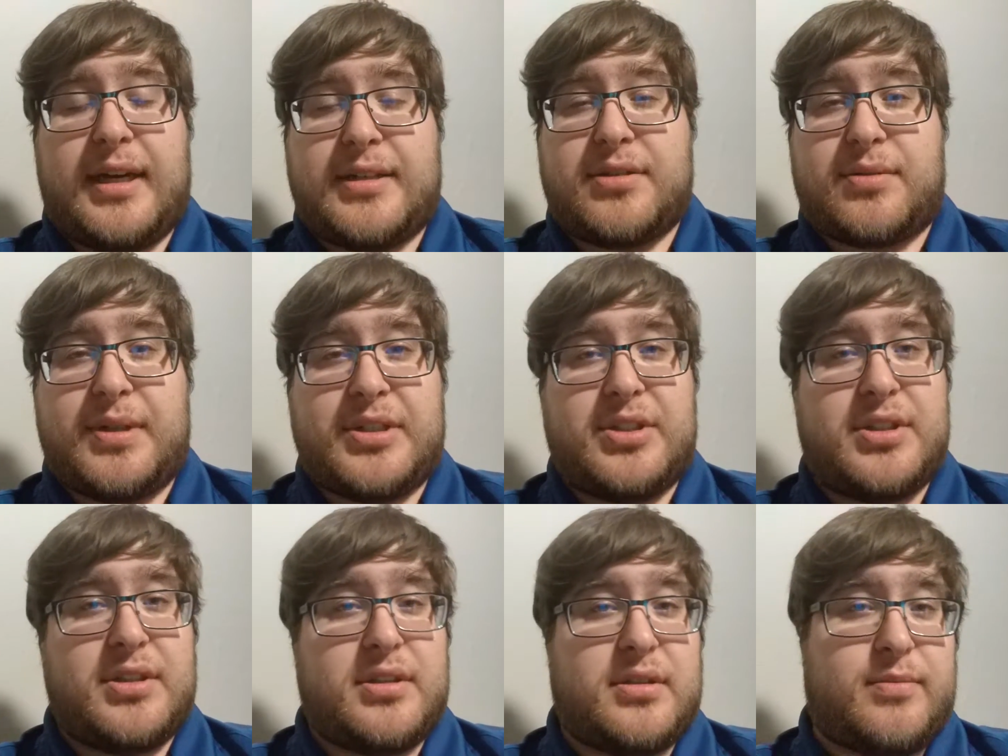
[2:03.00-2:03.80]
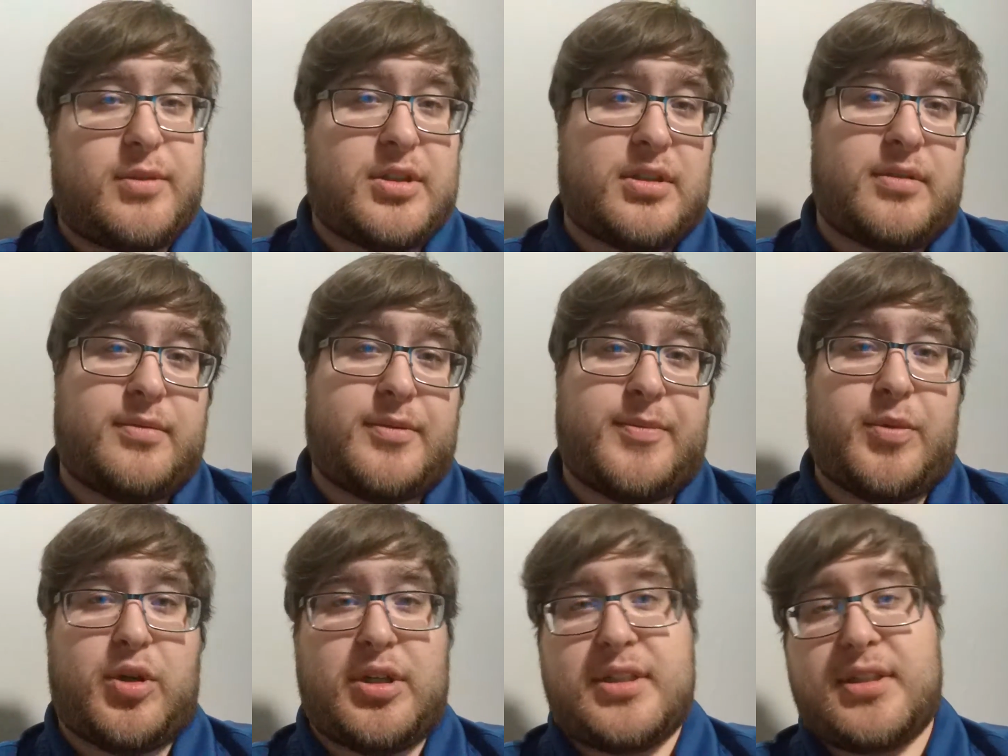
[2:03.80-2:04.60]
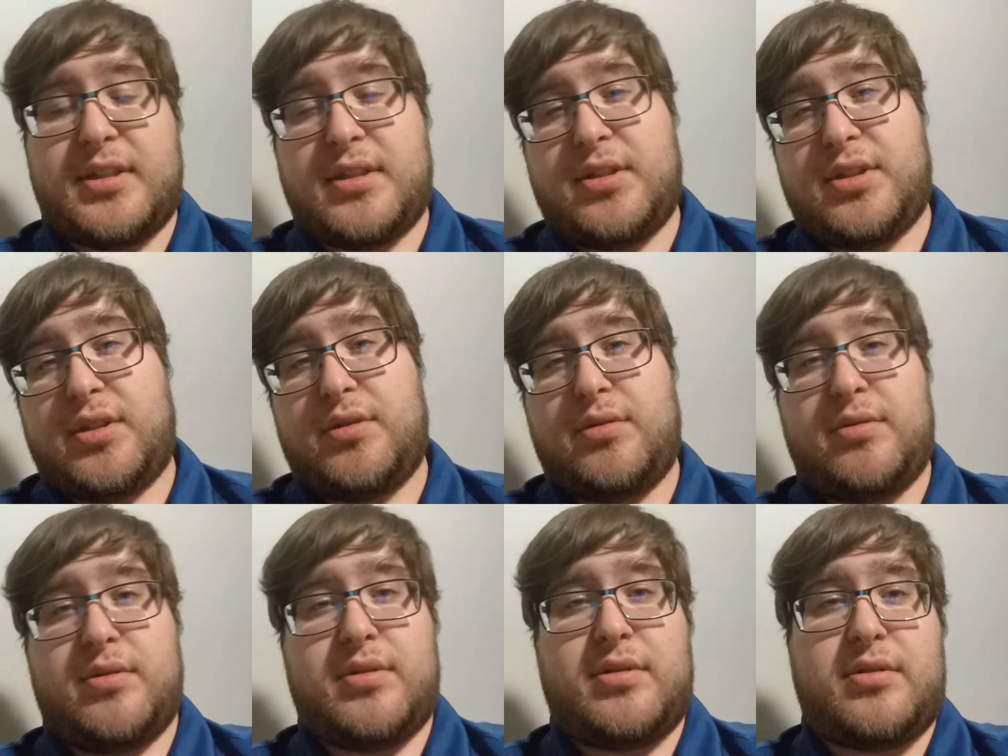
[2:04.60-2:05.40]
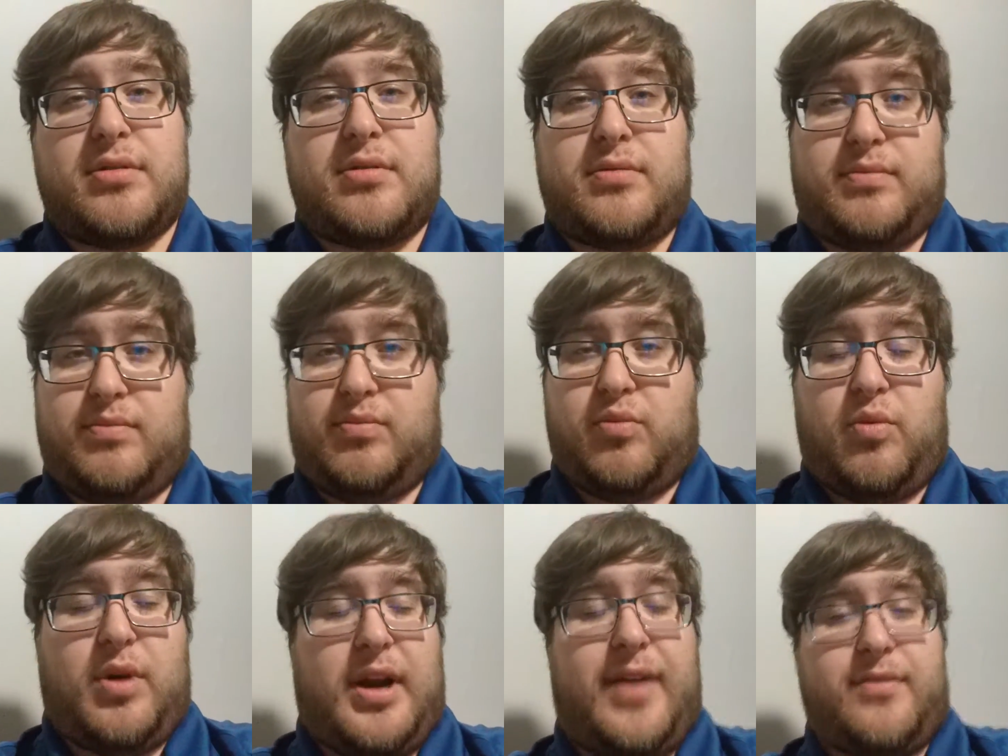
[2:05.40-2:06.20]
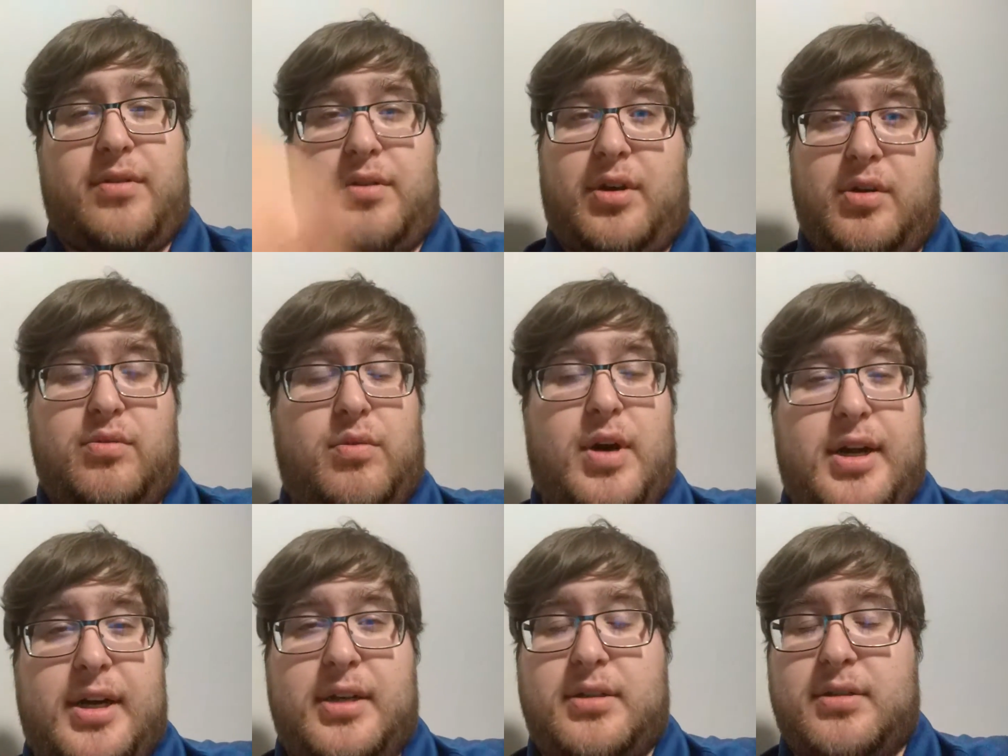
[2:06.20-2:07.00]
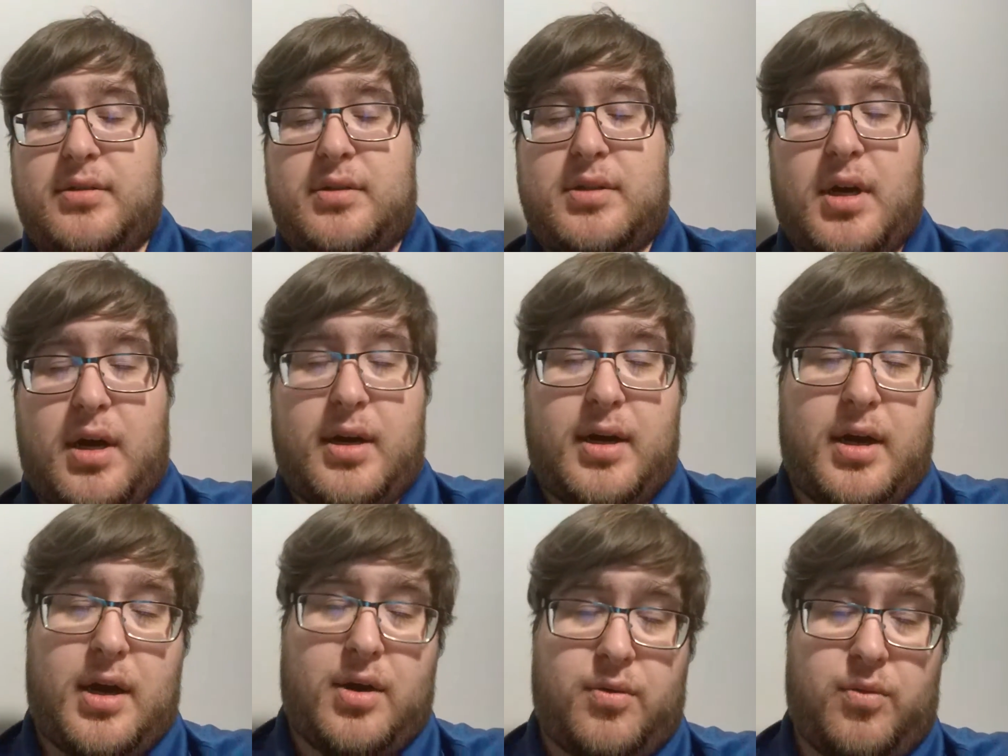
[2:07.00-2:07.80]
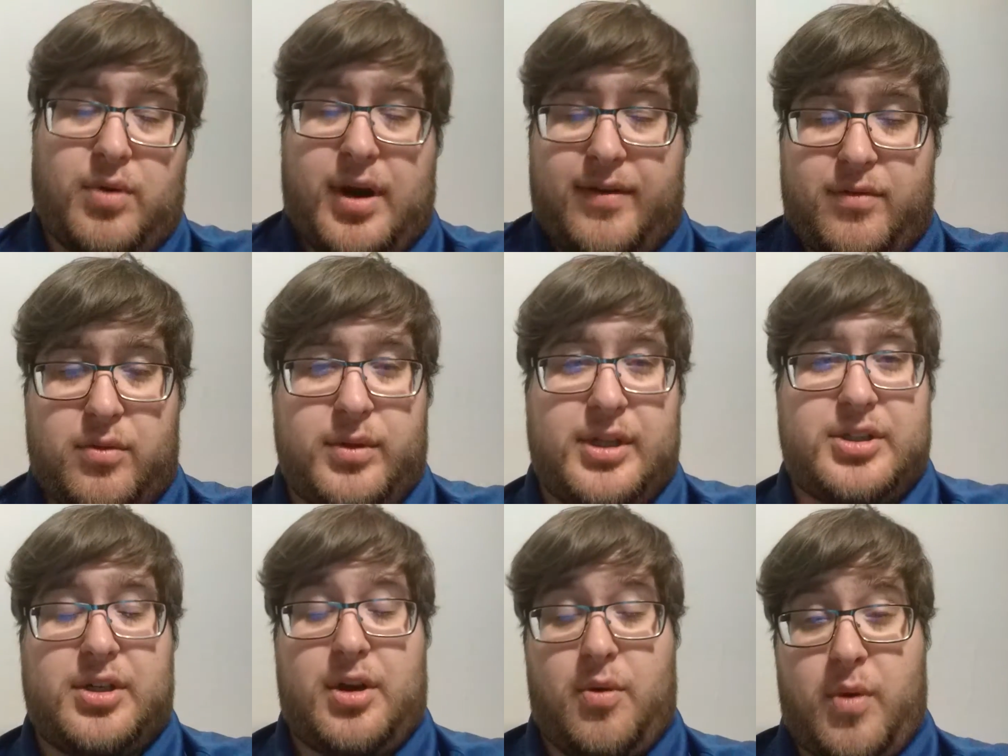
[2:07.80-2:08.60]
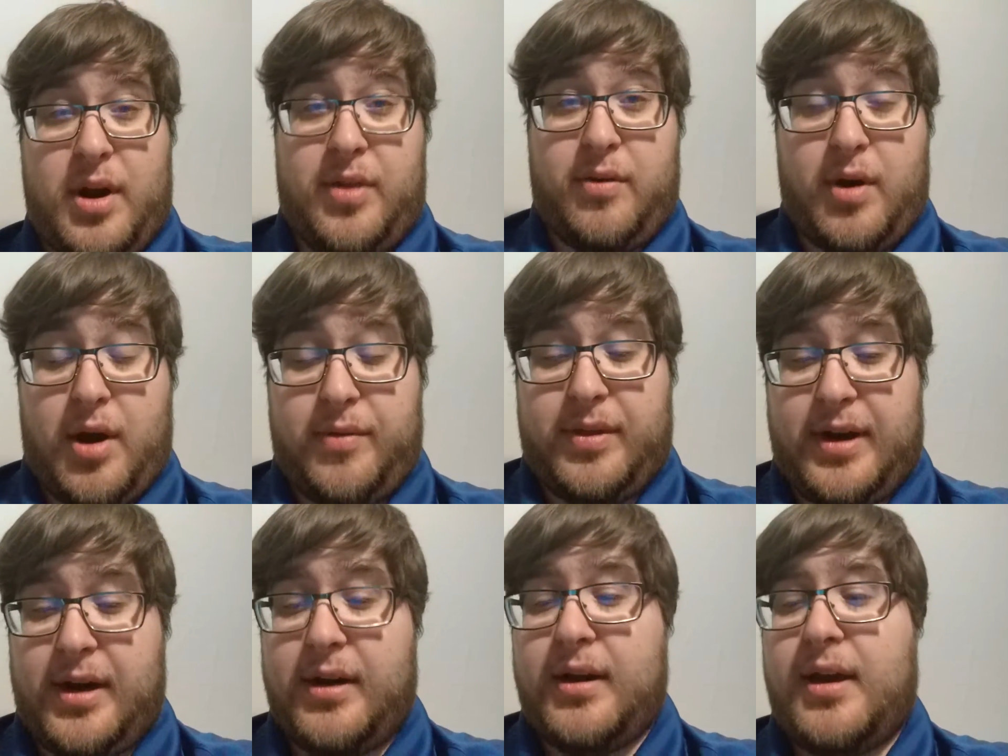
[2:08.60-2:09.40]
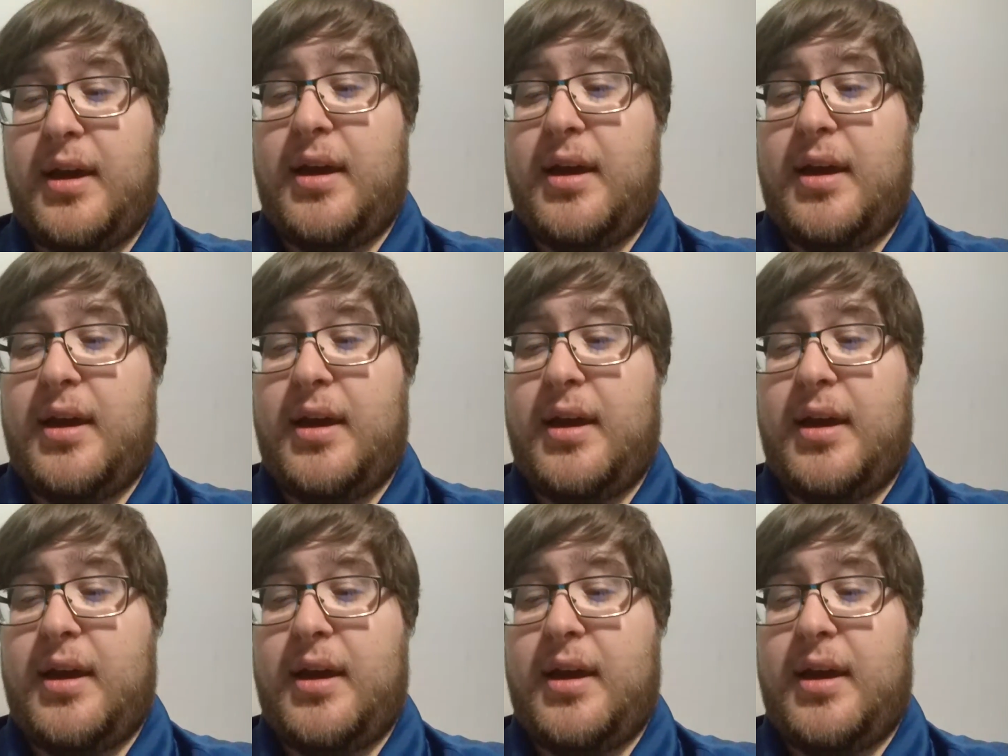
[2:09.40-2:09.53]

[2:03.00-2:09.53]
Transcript: Christians, Muslims, Buddhists, Jews, whatever you want to, whatever religion you want to throw out there.